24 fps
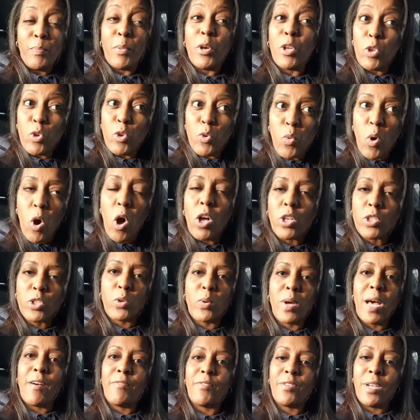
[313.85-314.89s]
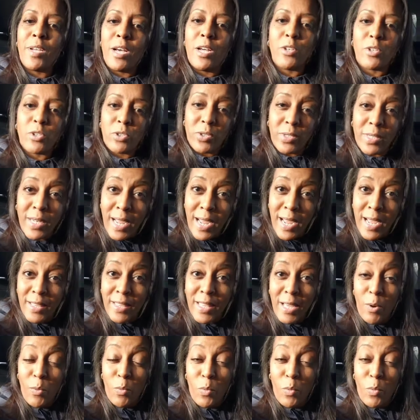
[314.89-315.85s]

But you also have to understand